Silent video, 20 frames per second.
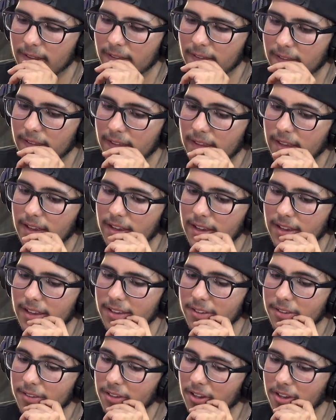Yeah.
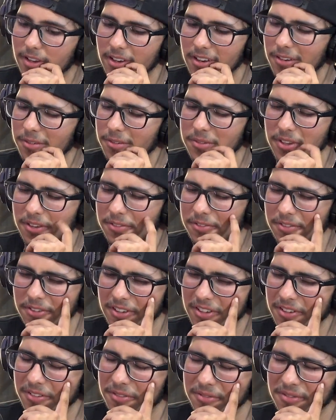Oh,
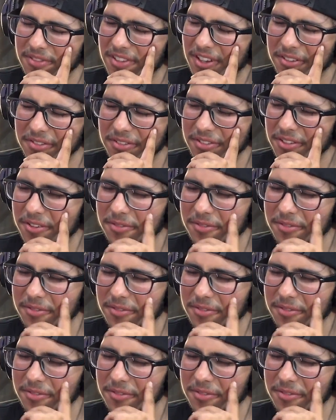definitely, definitely.